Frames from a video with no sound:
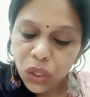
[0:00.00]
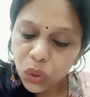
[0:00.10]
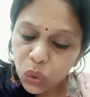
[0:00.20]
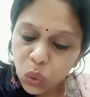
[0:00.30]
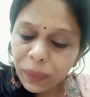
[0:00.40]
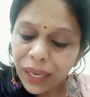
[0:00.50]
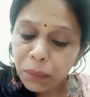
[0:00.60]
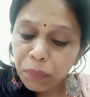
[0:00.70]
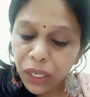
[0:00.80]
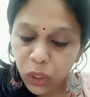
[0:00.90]
gloomy and
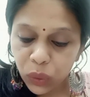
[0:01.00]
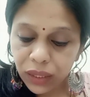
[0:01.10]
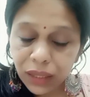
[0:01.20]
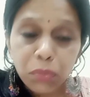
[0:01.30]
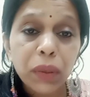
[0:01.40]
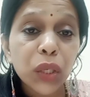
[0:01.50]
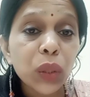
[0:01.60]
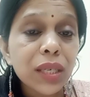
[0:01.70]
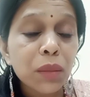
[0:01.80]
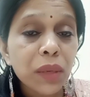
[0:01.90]
petulant.
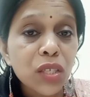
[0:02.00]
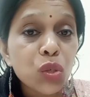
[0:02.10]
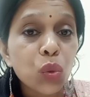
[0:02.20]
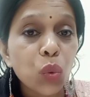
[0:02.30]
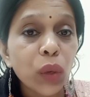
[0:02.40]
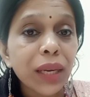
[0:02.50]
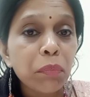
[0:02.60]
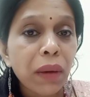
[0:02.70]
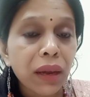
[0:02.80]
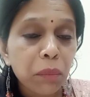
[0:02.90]
Petulant means rude in
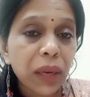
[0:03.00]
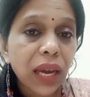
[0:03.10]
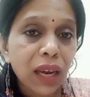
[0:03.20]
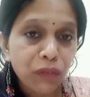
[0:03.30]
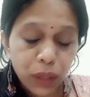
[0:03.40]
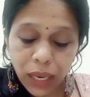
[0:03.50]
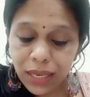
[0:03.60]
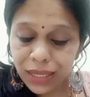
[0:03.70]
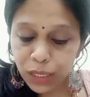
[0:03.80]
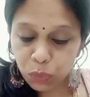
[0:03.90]
behavior and
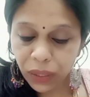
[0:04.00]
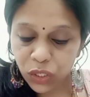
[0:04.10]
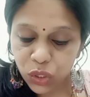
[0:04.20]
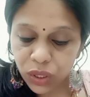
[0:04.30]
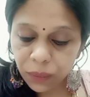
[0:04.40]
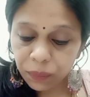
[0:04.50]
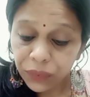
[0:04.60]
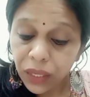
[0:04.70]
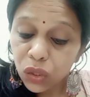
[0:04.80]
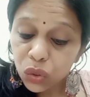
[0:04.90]
in speech.
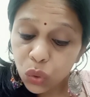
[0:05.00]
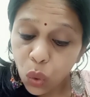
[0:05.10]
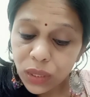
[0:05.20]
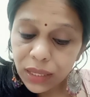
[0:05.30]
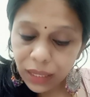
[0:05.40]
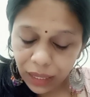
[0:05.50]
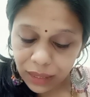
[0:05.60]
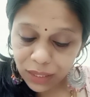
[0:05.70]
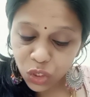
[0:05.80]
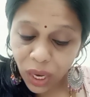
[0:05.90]
Throws things:
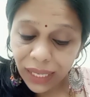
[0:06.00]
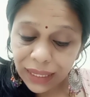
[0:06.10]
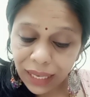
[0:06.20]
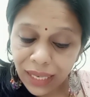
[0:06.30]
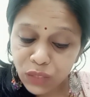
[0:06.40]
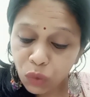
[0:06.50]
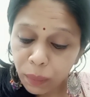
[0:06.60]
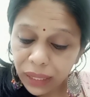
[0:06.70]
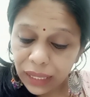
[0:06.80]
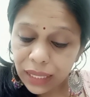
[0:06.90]
child cries for
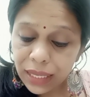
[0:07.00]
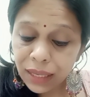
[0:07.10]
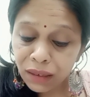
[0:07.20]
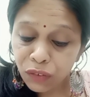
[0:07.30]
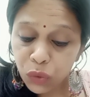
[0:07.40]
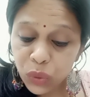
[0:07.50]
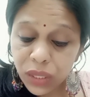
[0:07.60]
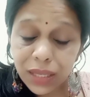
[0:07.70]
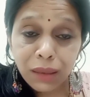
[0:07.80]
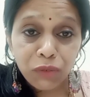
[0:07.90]
many things and refuses
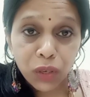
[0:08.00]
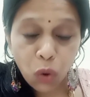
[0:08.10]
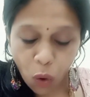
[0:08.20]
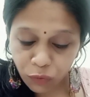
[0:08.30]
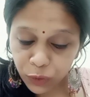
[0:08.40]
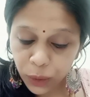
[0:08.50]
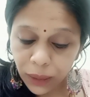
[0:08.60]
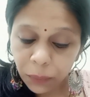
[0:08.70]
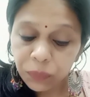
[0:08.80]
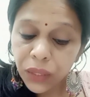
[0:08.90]
them when offered.
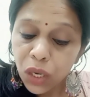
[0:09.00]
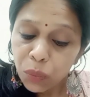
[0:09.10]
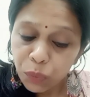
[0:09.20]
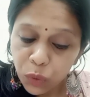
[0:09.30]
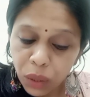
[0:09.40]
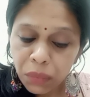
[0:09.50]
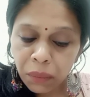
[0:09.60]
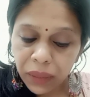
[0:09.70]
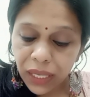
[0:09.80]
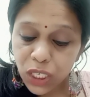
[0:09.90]
Poor
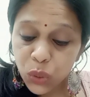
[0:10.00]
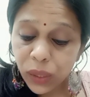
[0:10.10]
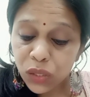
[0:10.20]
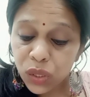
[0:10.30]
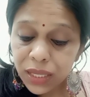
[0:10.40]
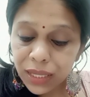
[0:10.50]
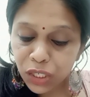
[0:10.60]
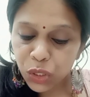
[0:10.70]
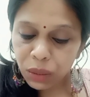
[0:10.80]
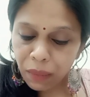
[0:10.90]
memory, dwells on
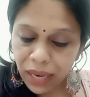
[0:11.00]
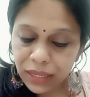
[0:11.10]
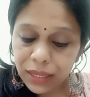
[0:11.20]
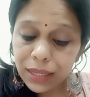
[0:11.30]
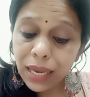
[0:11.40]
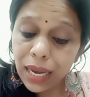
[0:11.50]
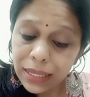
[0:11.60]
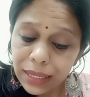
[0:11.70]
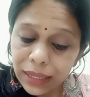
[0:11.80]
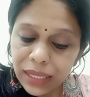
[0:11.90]
sexual matters,
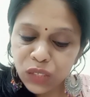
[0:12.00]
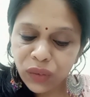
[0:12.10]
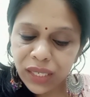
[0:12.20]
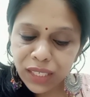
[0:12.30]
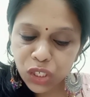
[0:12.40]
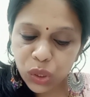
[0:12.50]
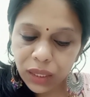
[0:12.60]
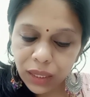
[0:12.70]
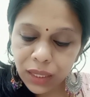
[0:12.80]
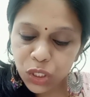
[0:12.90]
unsatisfied sexual
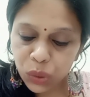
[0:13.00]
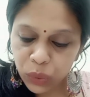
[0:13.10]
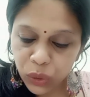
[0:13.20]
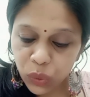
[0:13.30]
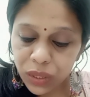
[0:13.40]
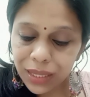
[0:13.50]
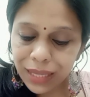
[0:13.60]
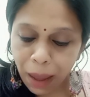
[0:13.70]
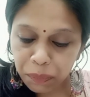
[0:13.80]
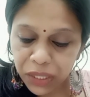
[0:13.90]
urge in widows,
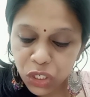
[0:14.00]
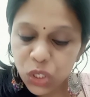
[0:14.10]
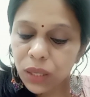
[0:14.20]
snappish,